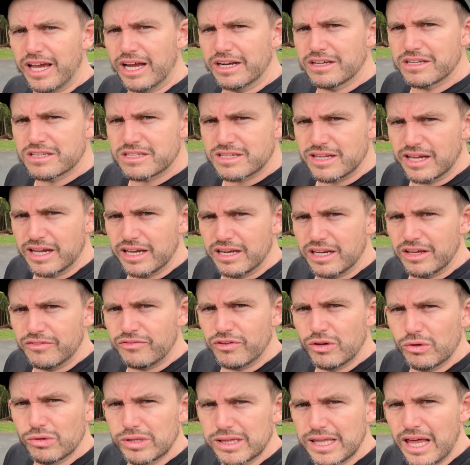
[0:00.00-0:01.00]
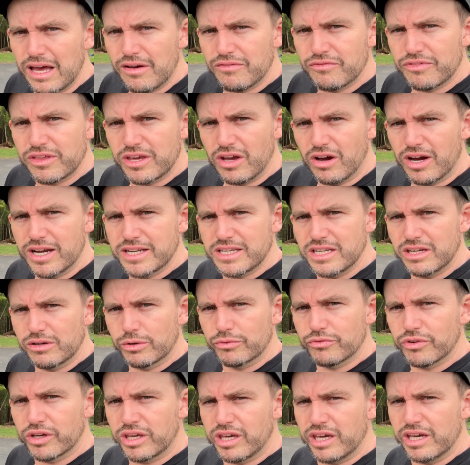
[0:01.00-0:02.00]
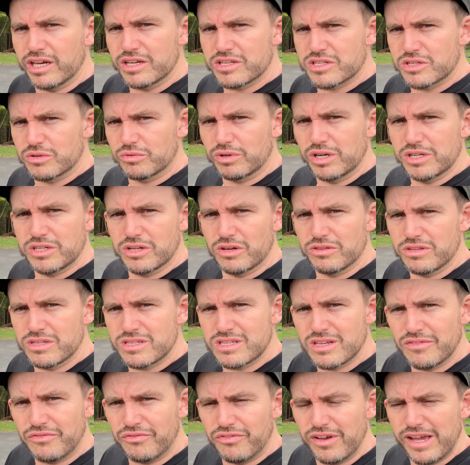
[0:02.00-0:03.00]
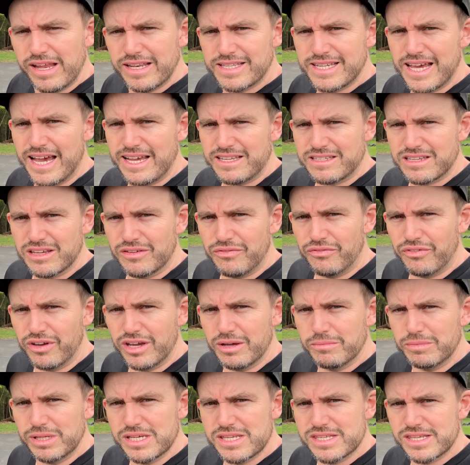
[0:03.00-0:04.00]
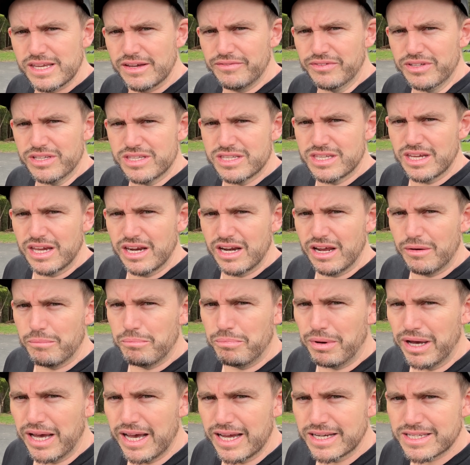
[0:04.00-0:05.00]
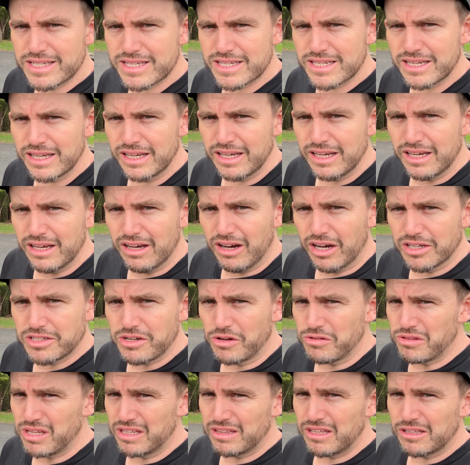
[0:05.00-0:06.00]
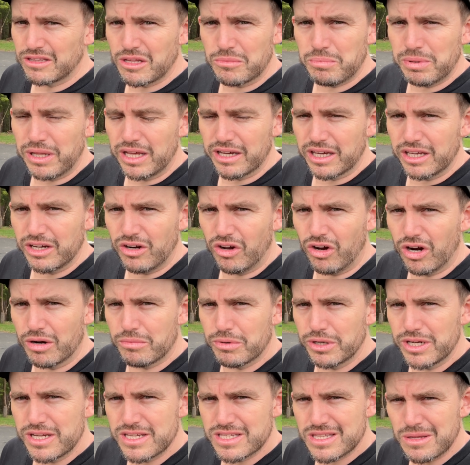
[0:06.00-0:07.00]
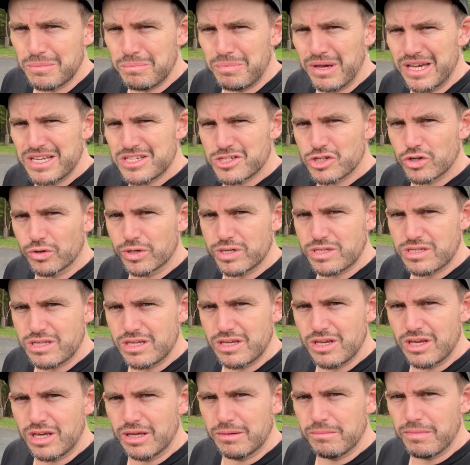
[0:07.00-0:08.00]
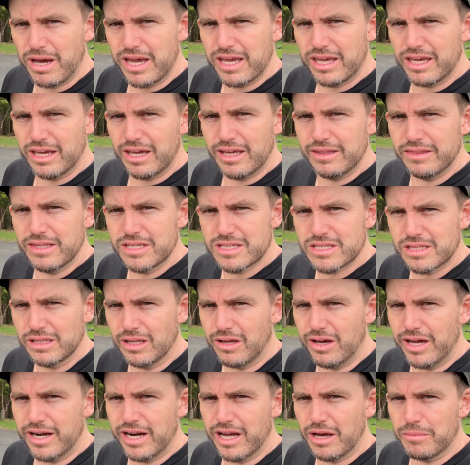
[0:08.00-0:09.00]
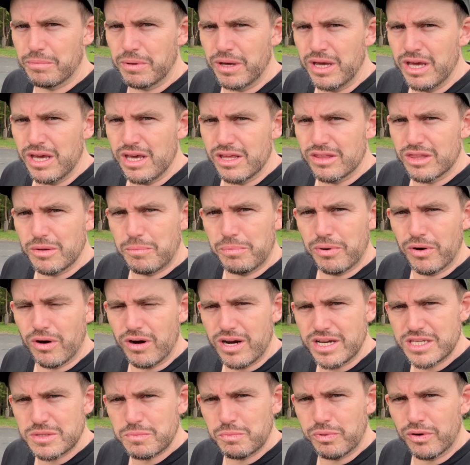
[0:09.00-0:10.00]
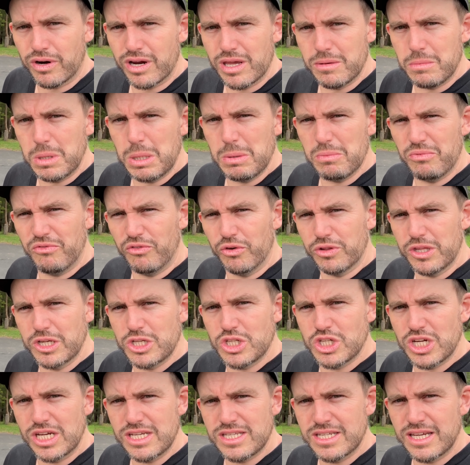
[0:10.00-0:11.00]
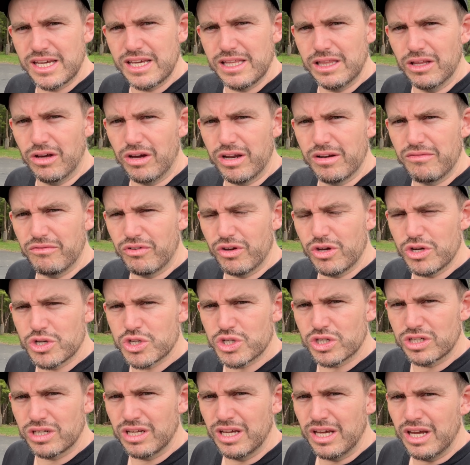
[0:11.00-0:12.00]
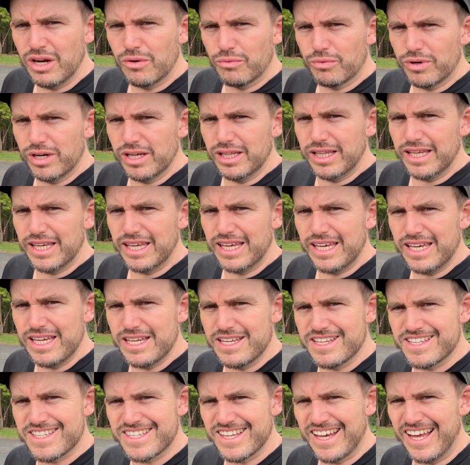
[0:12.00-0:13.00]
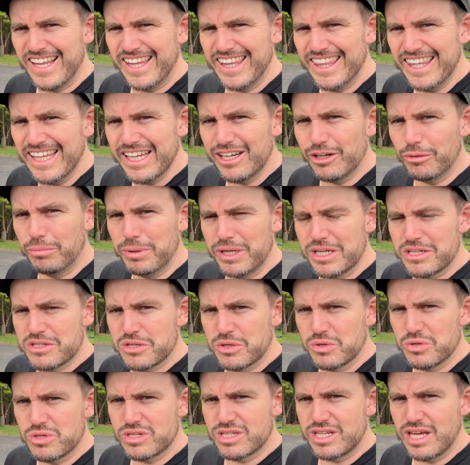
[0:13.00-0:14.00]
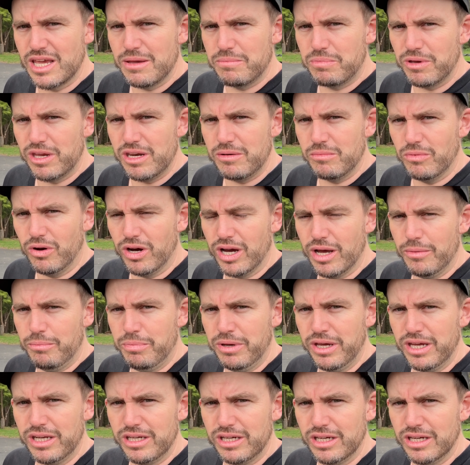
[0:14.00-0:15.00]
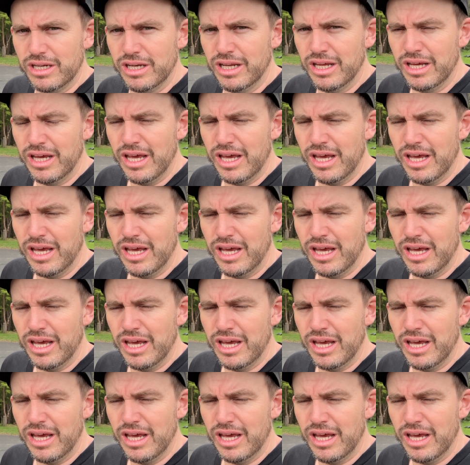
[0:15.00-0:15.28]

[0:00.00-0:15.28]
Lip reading: understand if you love the idea of a Kia Sorento. This is a fantastic family 7-seater, but I don't think that the plug-in hybrid is the best choice that you can make in this lineup. The price premium for the GT line version really is a little bit too steep in my opinion,